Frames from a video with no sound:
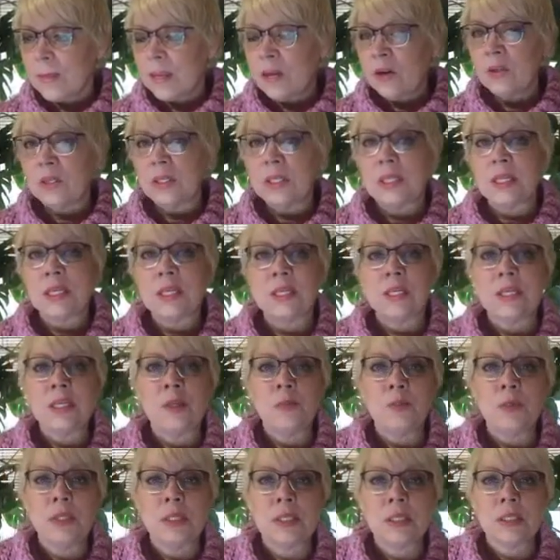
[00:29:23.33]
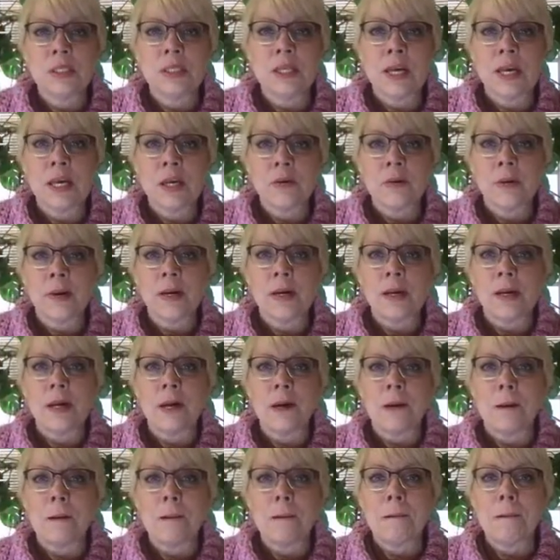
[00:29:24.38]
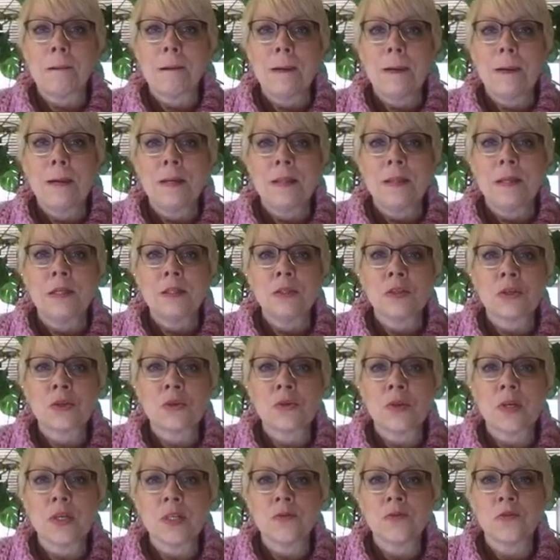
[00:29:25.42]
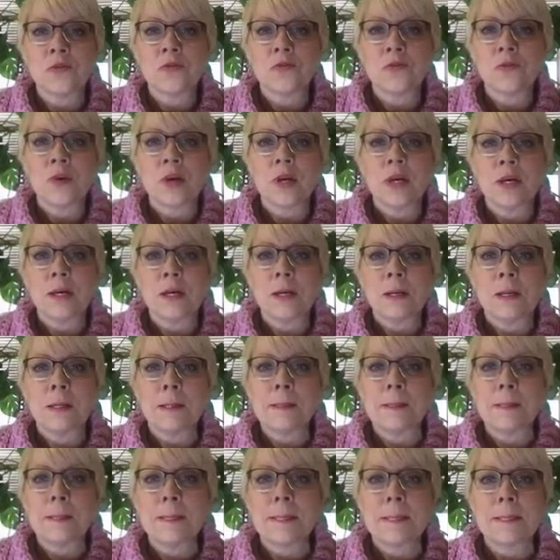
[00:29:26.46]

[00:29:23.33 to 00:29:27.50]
Only thing keeping you sane right now. Things are stressful for you, huh?